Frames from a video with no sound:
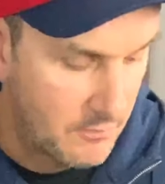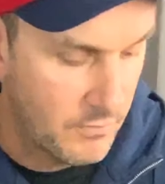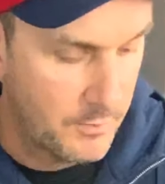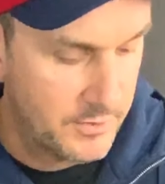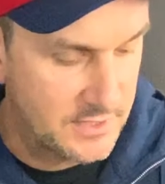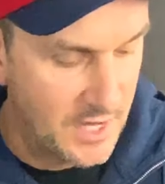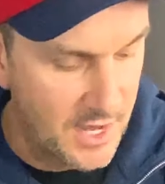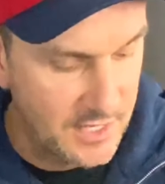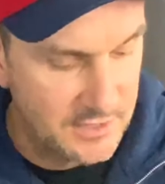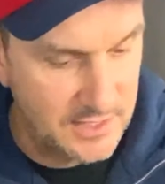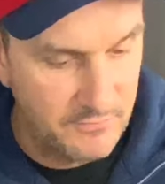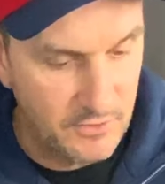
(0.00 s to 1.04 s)
rubber
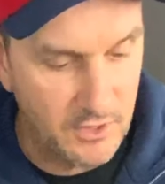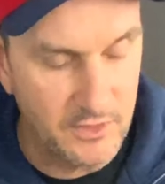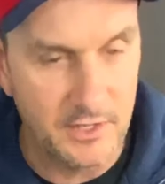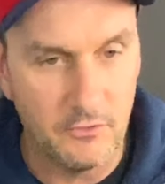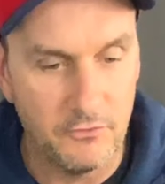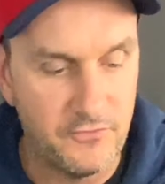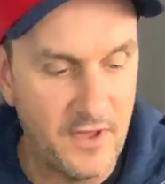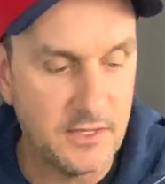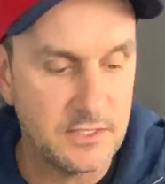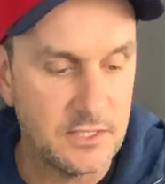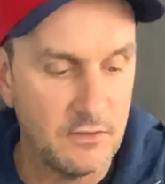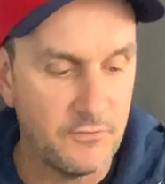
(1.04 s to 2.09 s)
tires, even got the little
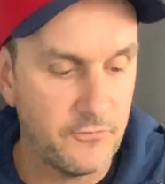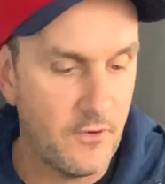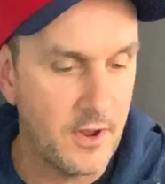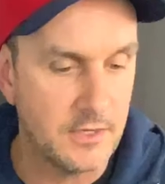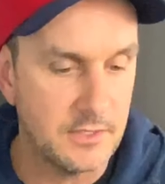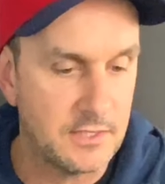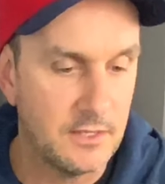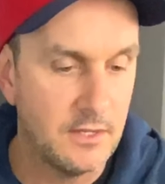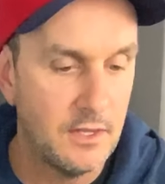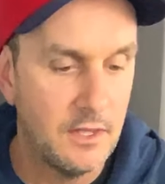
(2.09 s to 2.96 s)
vents at the front.